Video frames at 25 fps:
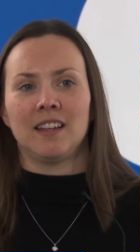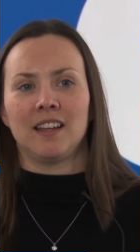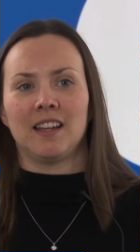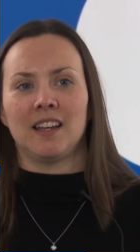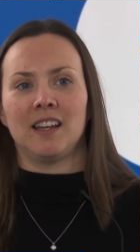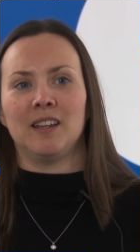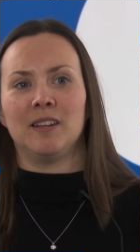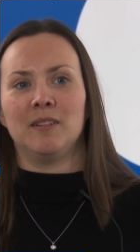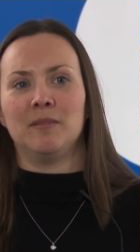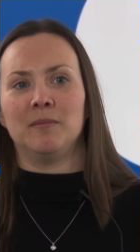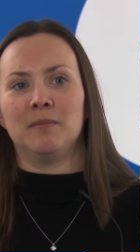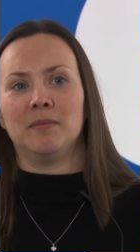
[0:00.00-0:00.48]

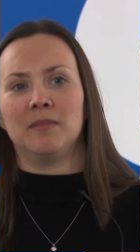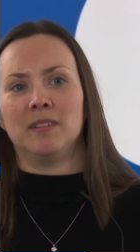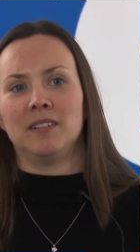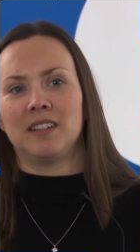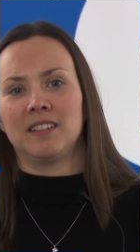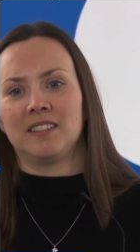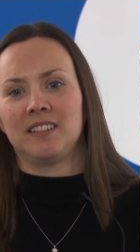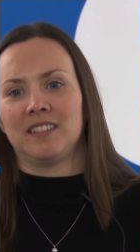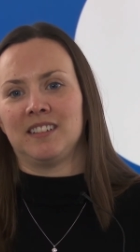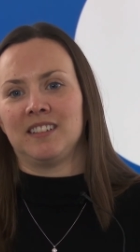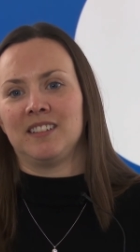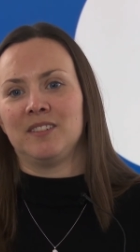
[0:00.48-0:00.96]

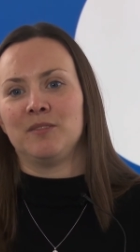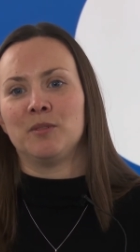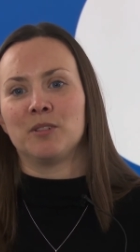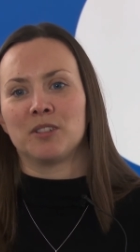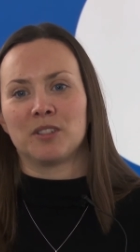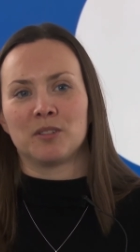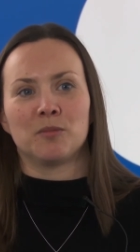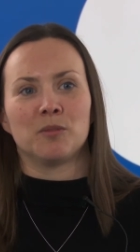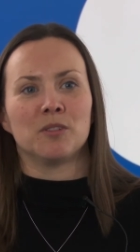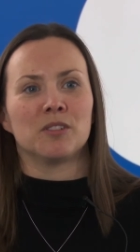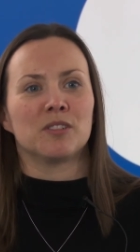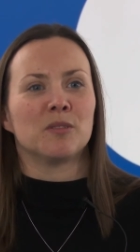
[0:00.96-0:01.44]

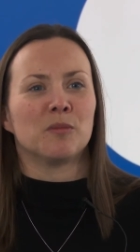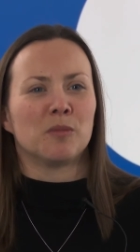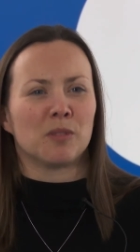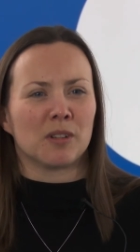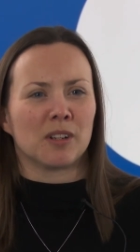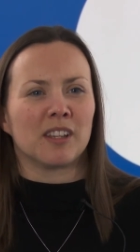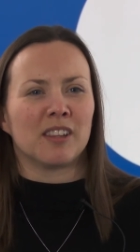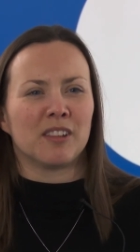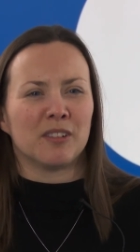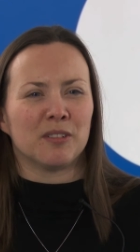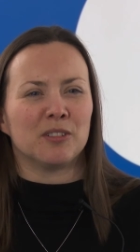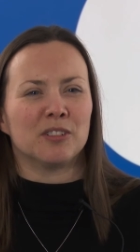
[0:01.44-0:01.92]
Was it what
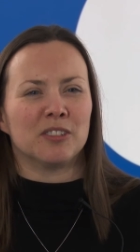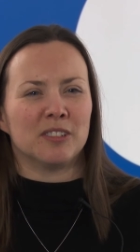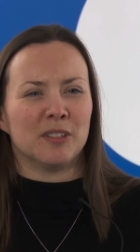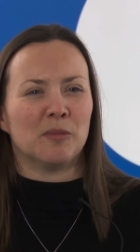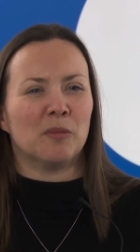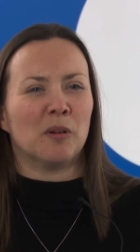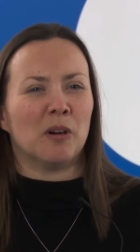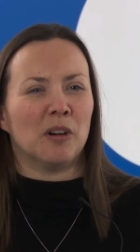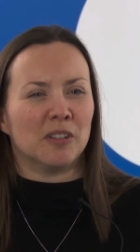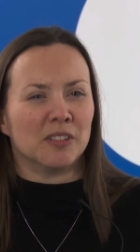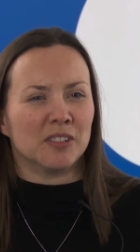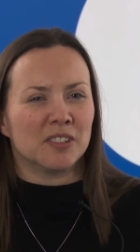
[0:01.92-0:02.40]
I thought it
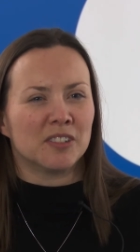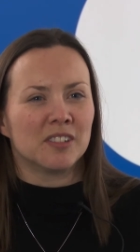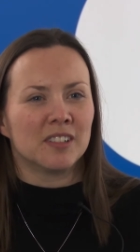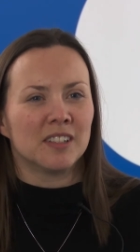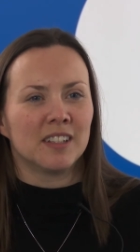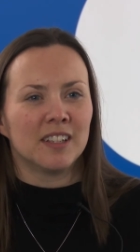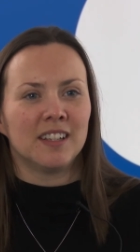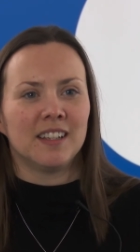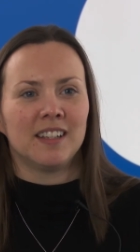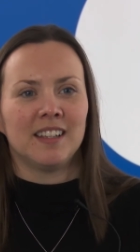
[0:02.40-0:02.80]
was?